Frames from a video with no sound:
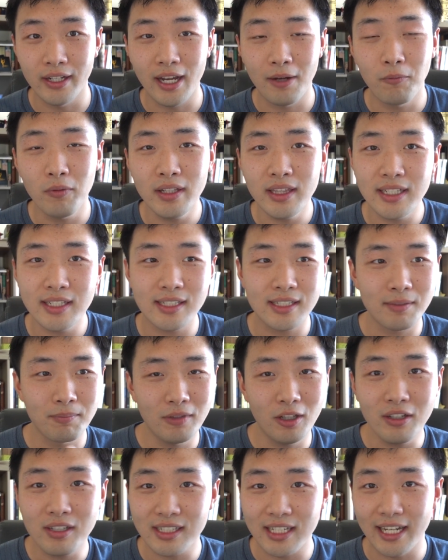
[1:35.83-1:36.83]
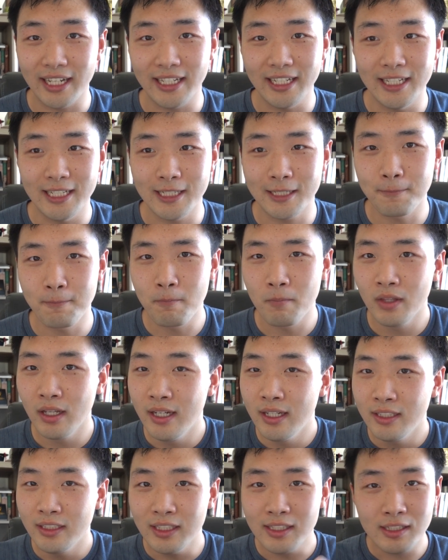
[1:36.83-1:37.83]
And what this looks like is,
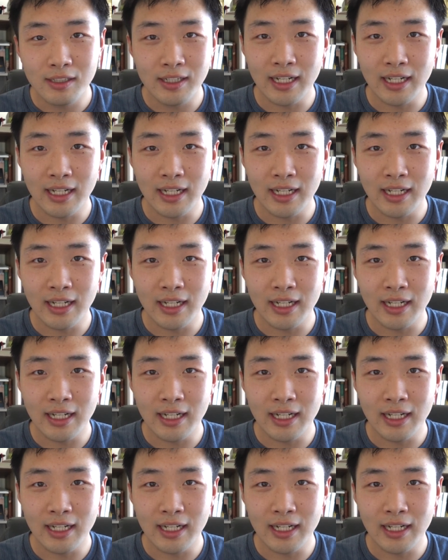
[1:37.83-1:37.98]
just